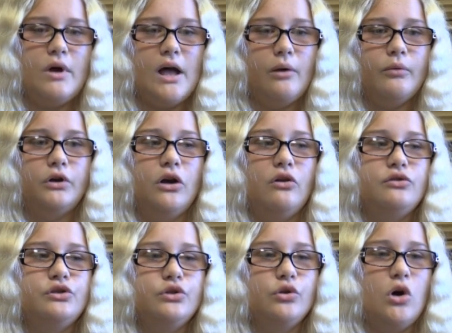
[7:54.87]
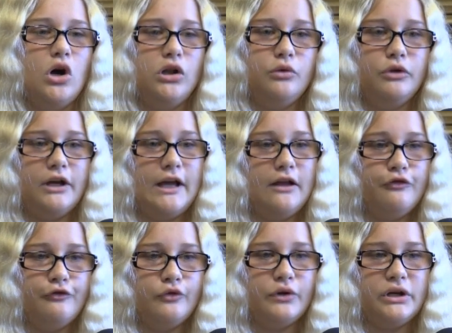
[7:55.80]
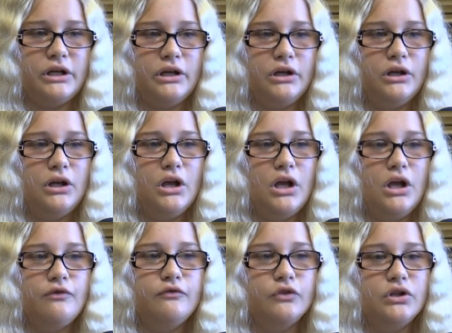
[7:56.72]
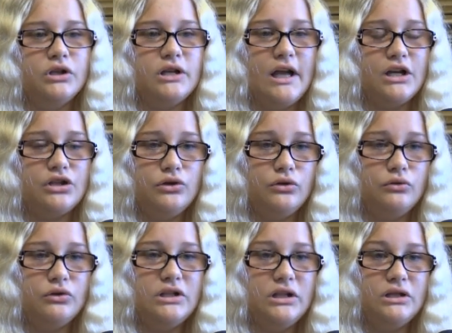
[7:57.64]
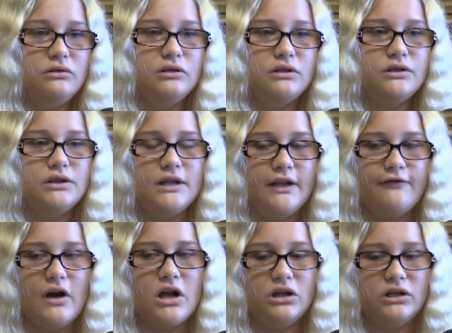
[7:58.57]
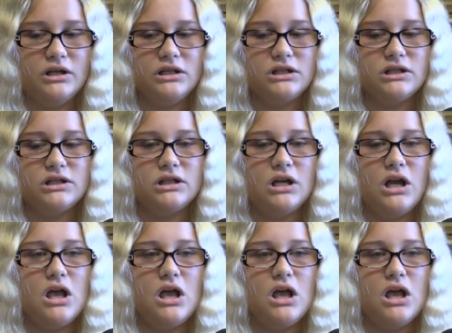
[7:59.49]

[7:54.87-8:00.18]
I would go to Hollywood, California for the national state finalists